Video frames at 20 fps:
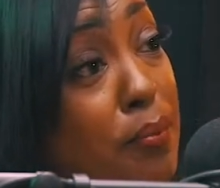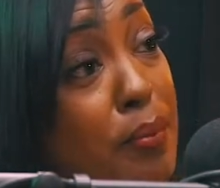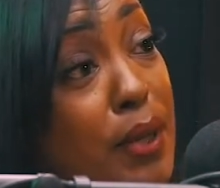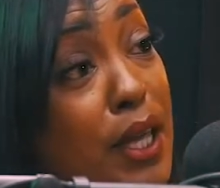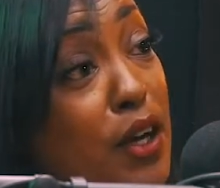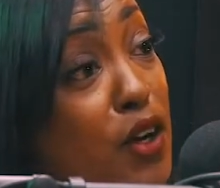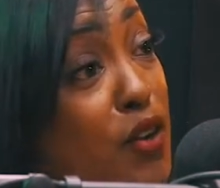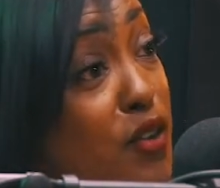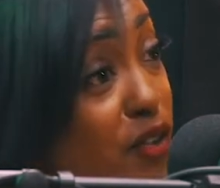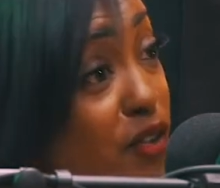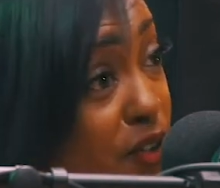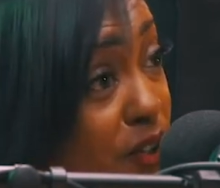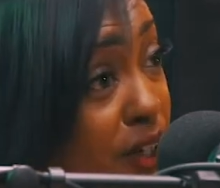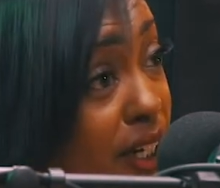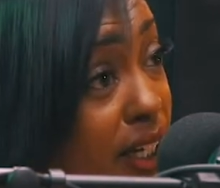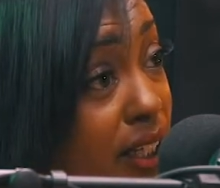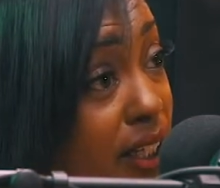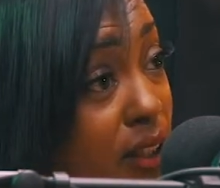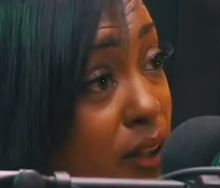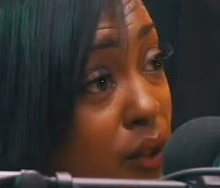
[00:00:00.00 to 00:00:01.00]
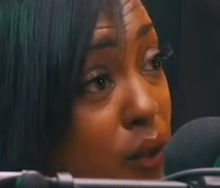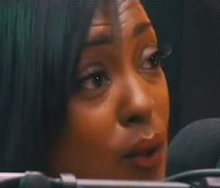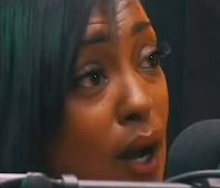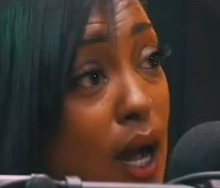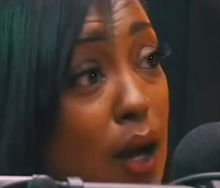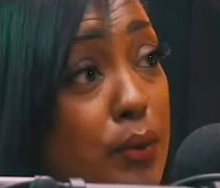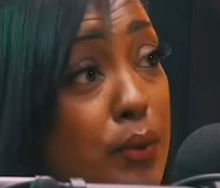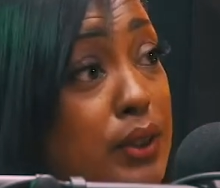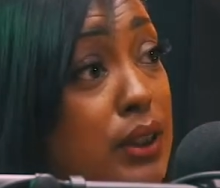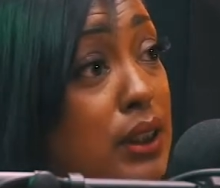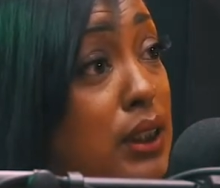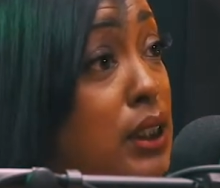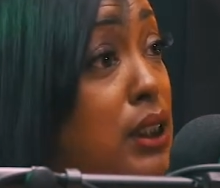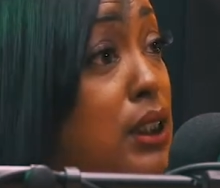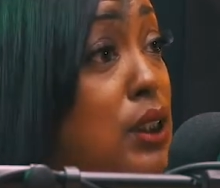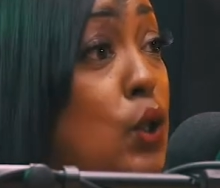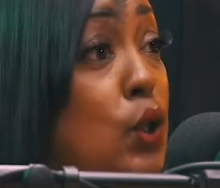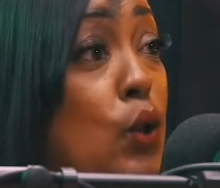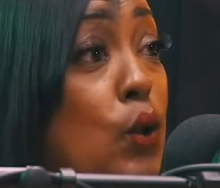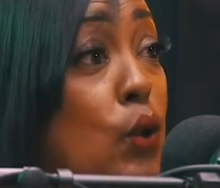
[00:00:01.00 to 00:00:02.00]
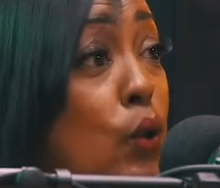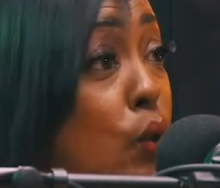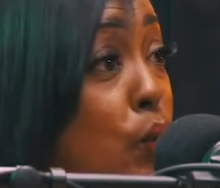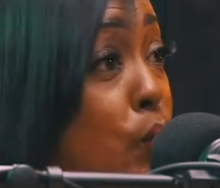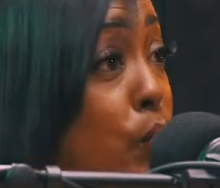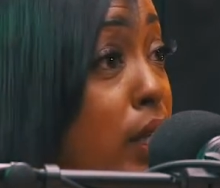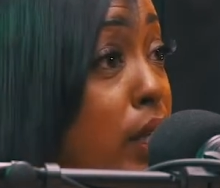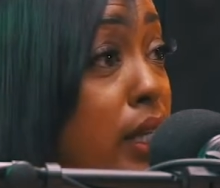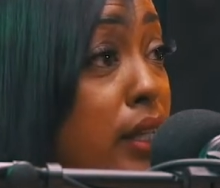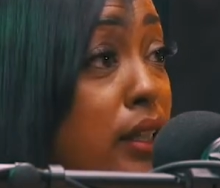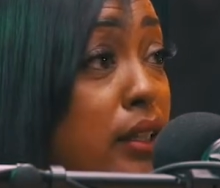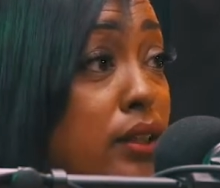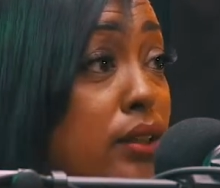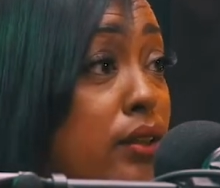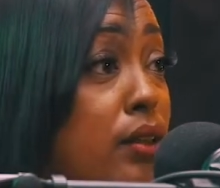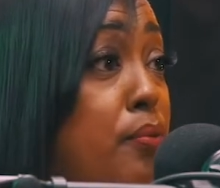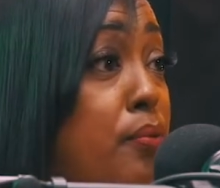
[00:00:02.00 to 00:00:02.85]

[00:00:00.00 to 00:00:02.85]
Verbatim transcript: a male friend who I was just cool with,